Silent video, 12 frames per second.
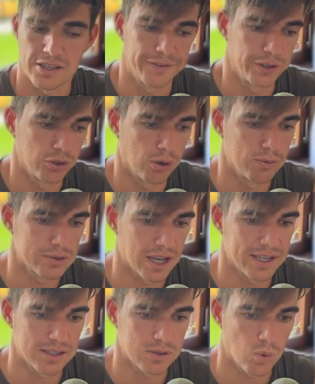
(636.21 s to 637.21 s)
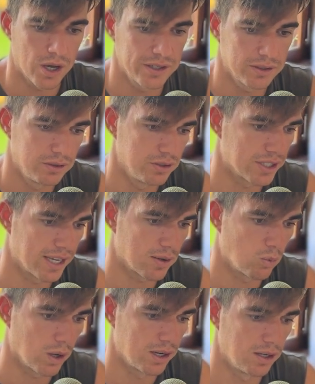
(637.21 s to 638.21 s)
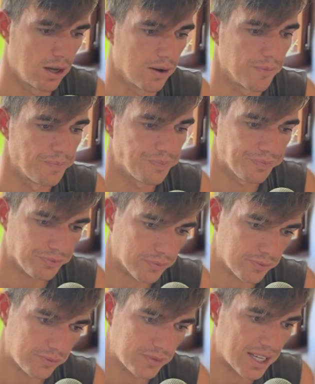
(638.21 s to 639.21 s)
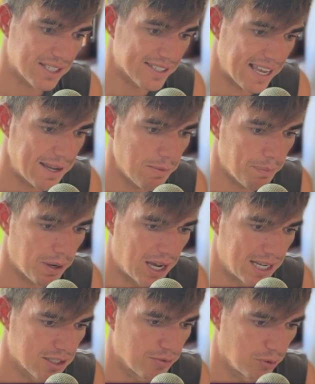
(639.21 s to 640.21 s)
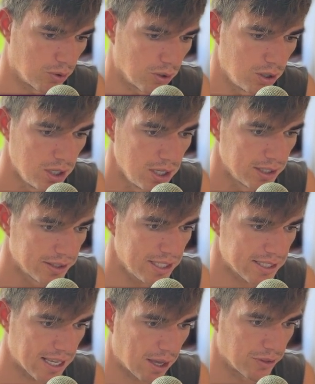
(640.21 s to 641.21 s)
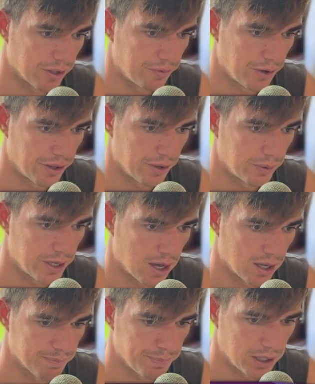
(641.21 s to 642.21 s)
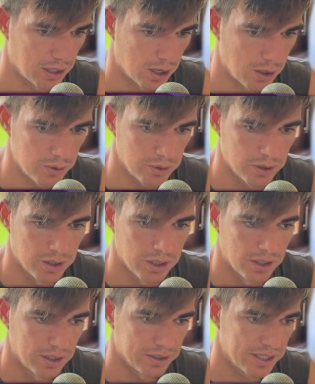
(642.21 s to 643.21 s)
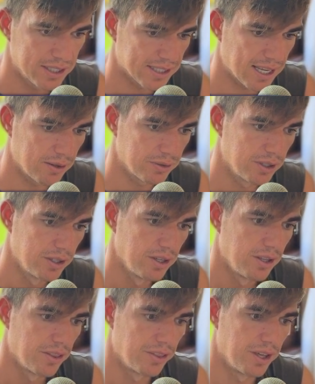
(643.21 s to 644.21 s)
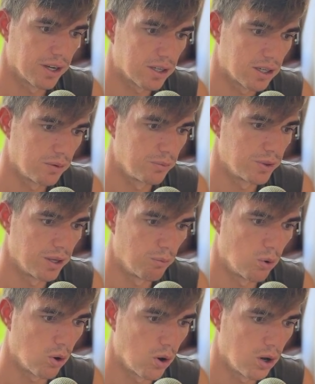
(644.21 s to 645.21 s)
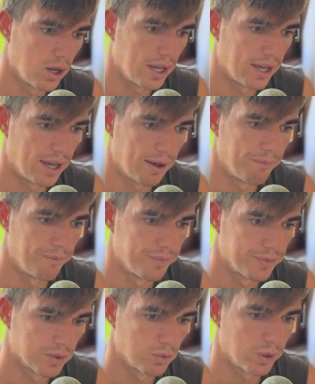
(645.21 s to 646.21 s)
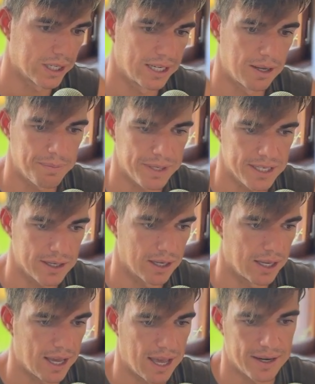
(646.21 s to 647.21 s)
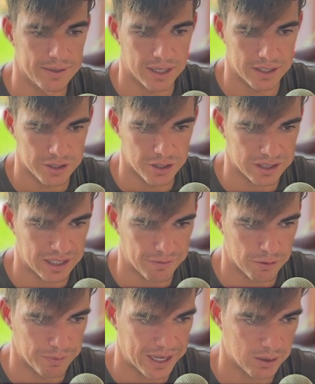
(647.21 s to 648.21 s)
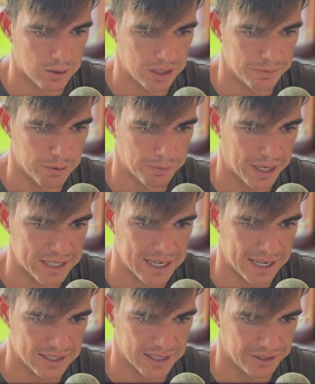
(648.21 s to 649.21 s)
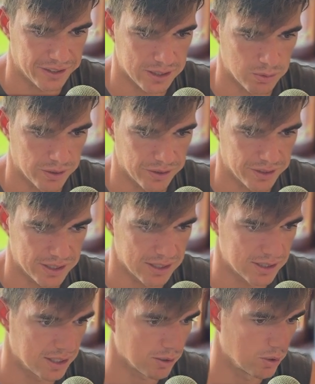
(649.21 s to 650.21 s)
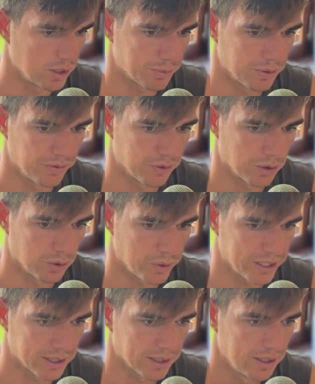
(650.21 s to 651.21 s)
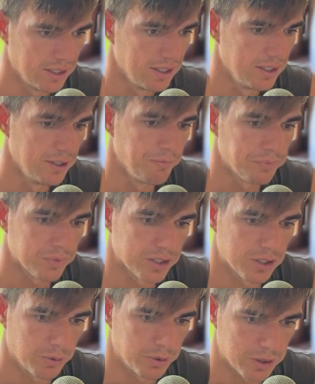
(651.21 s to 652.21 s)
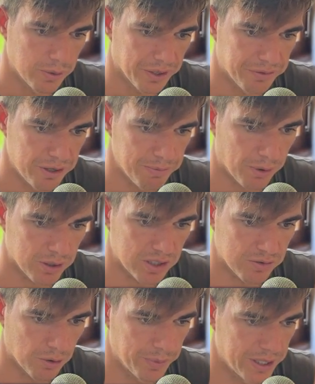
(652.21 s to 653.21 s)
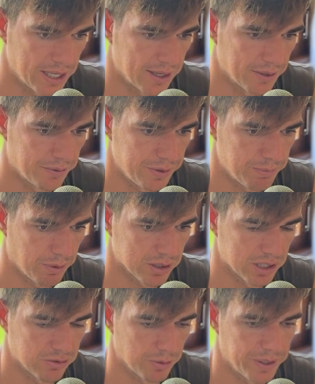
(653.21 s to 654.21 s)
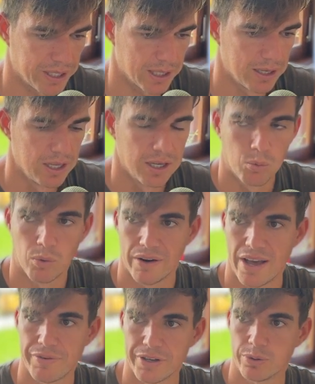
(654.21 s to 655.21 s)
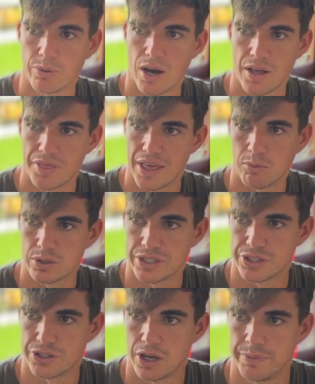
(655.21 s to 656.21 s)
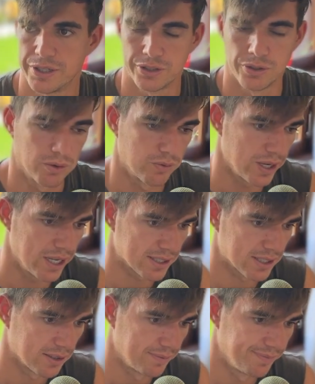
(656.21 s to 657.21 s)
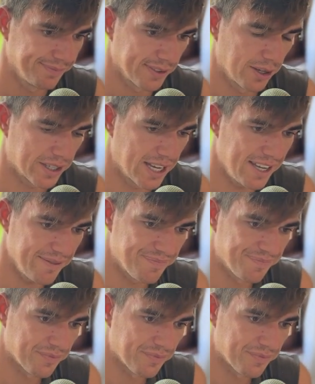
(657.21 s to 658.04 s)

So if your normal size is 1, you take 1 lot. Same applies for discount. The further we are below discount, the more we're going to be, and I took that from that equilibrium, but it's actually this one. This is the equilibrium for the week. So we'll do our 3 boxes from here, 3 boxes from here. Wherever you are, that will determine your risk. Okay?